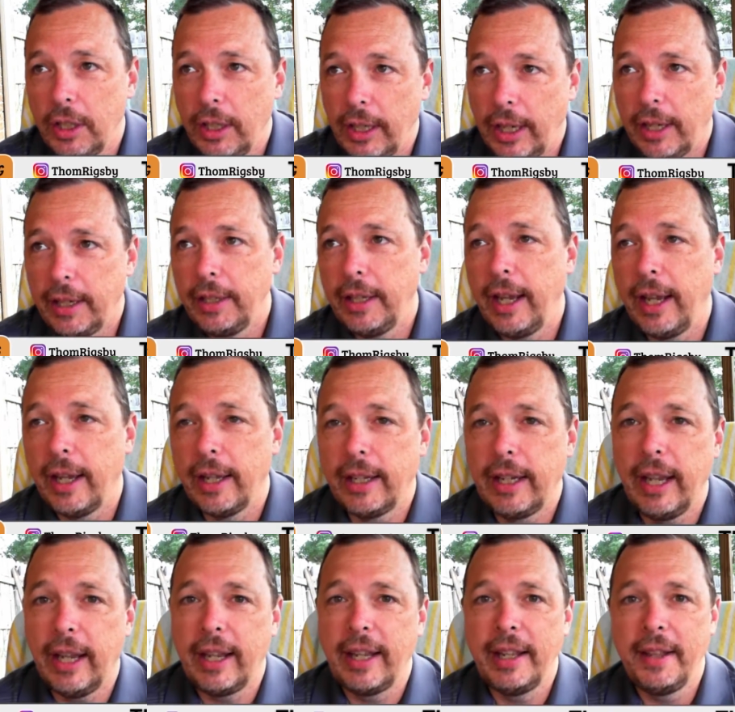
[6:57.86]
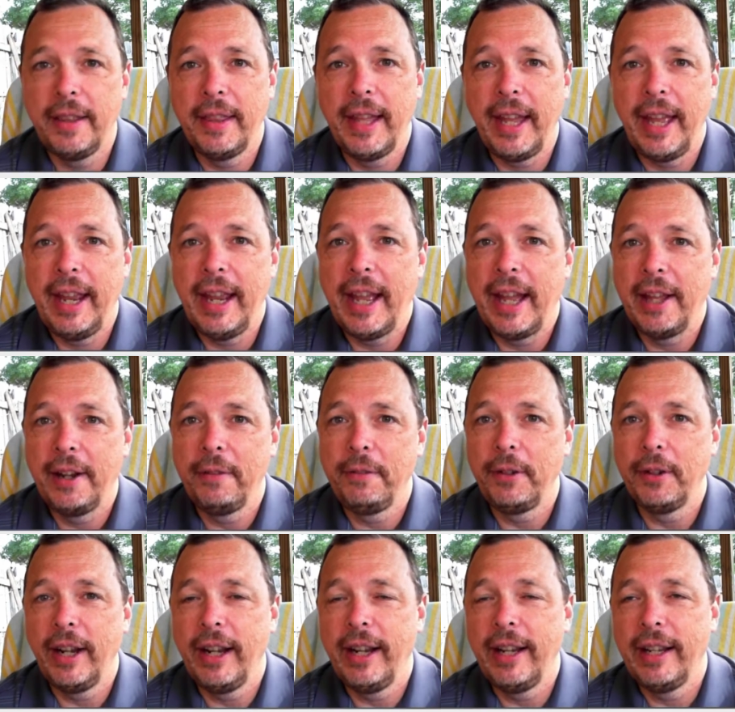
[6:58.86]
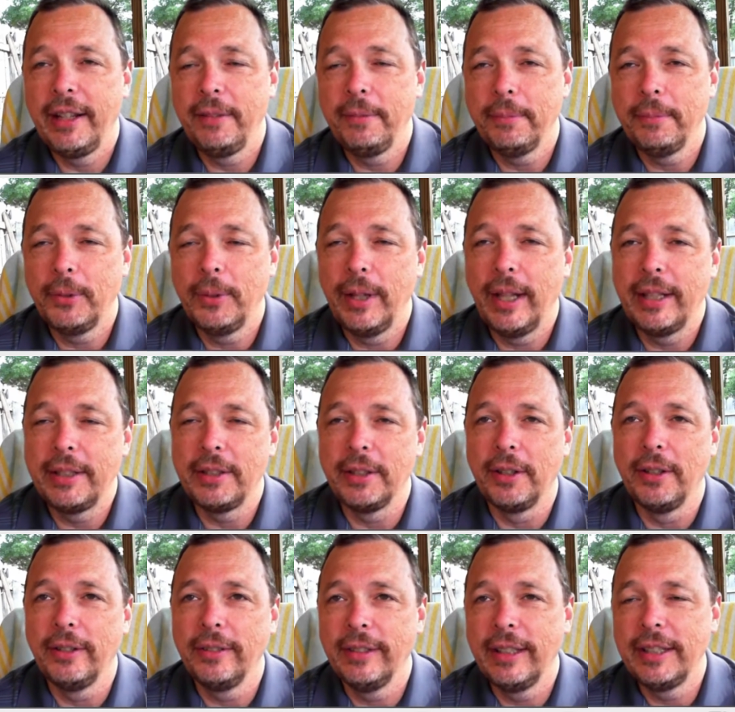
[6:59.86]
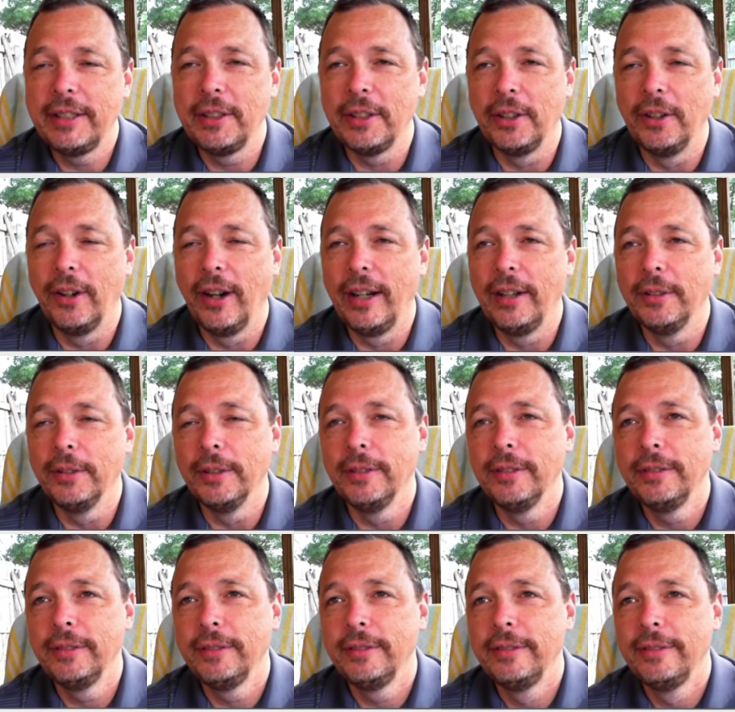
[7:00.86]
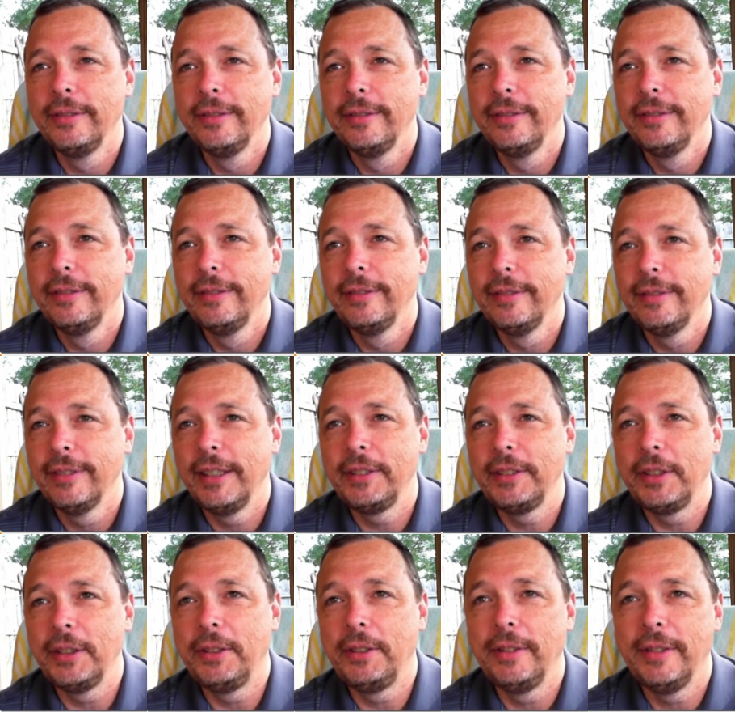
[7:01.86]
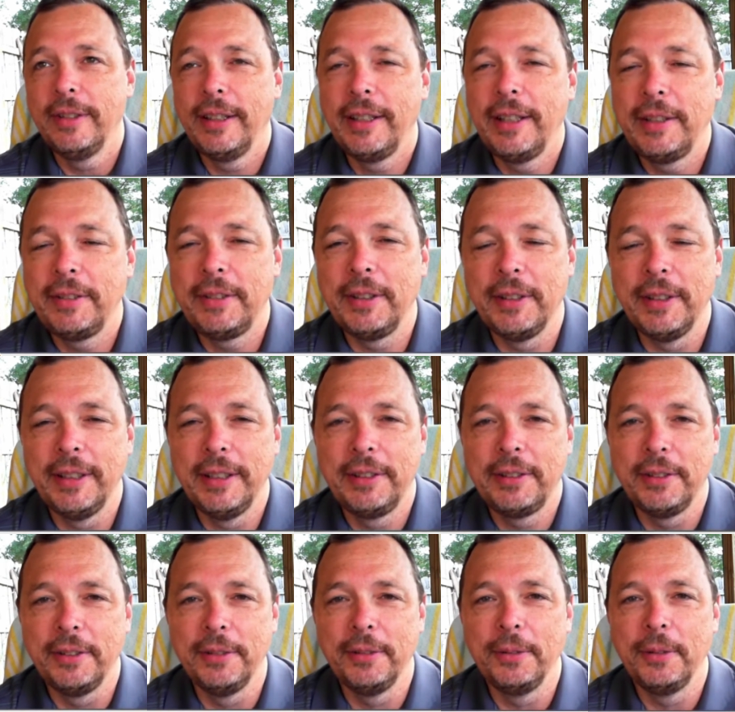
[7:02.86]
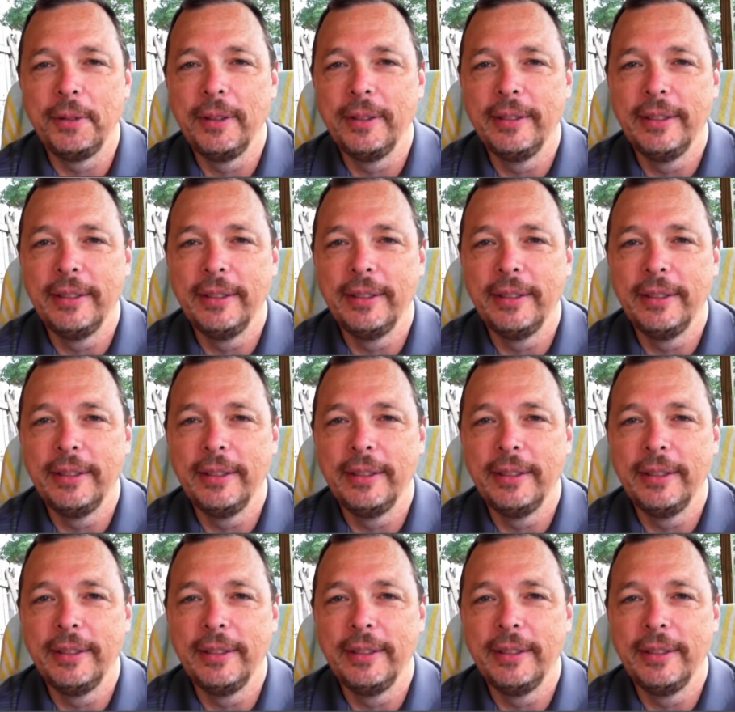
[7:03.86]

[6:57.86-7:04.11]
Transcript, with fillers: Yeah, kicking they out of your head. Well, that's a great one. I'll have to listen,